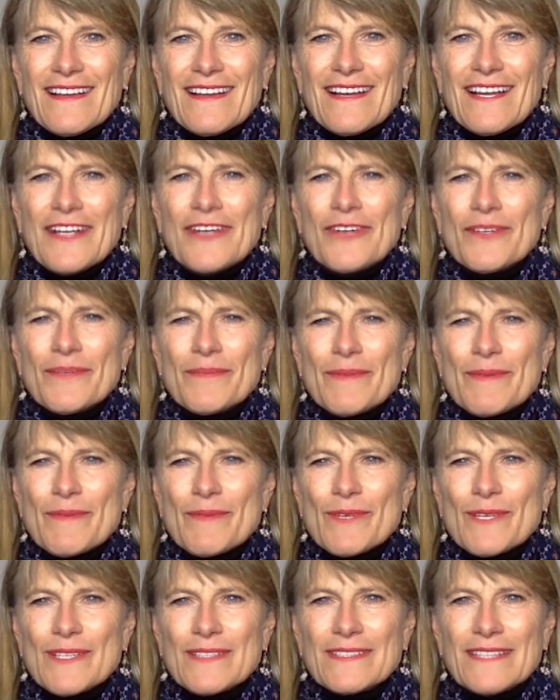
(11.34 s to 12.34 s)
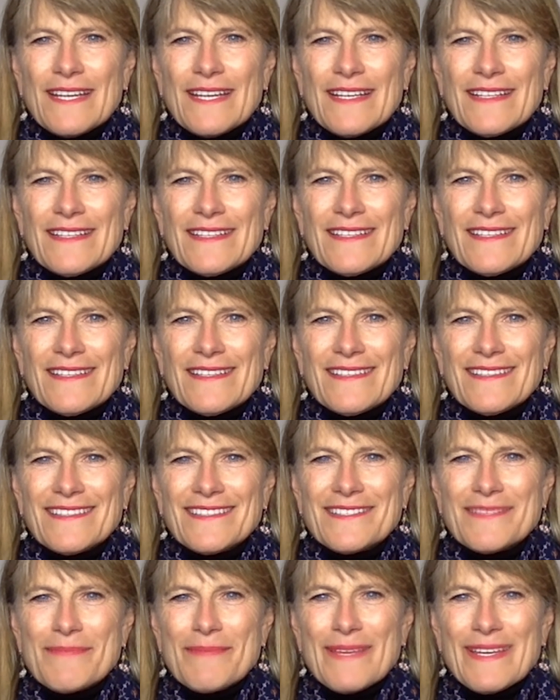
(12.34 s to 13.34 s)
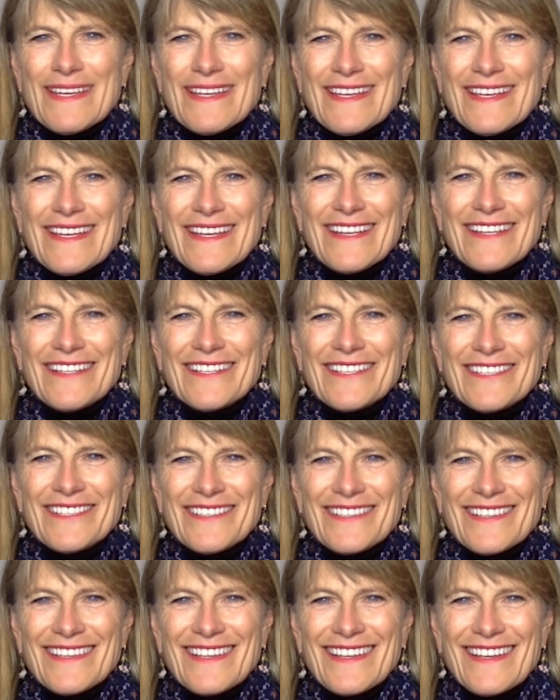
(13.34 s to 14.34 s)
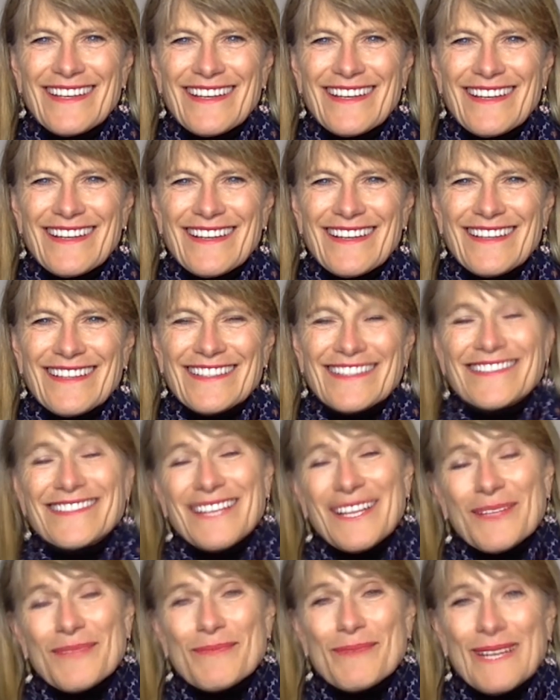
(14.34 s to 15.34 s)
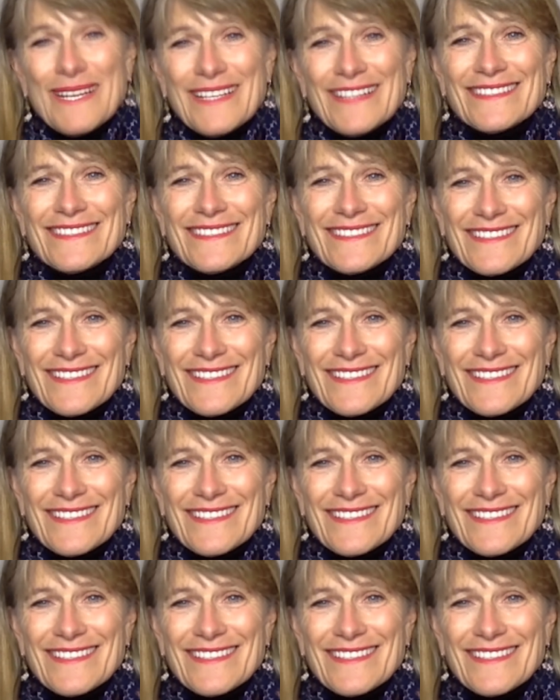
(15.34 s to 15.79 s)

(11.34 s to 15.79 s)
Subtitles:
I couldn't be more excited to be here to celebrate